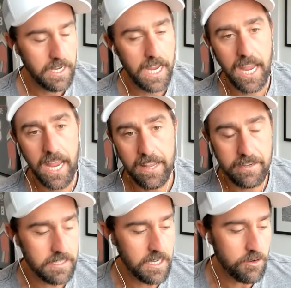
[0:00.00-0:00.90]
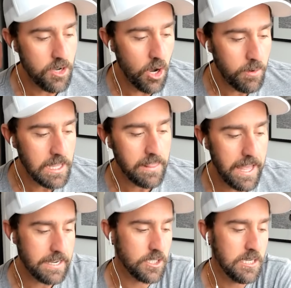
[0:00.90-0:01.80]
and knowing
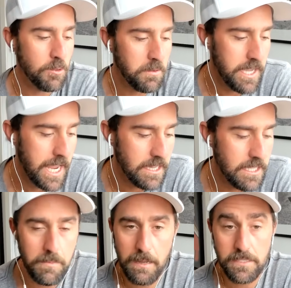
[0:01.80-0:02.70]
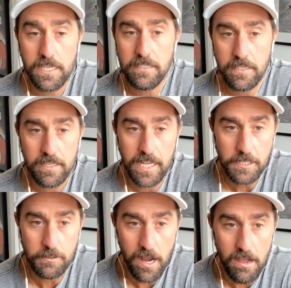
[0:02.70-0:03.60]
that she will play Haley Baptiste in the
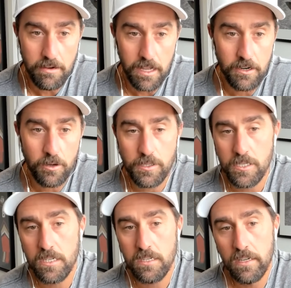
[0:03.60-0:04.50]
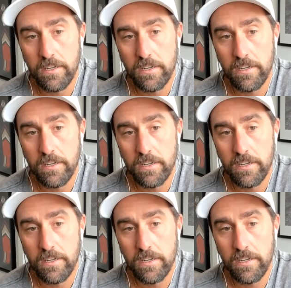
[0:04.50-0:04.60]
next round. I don't know if she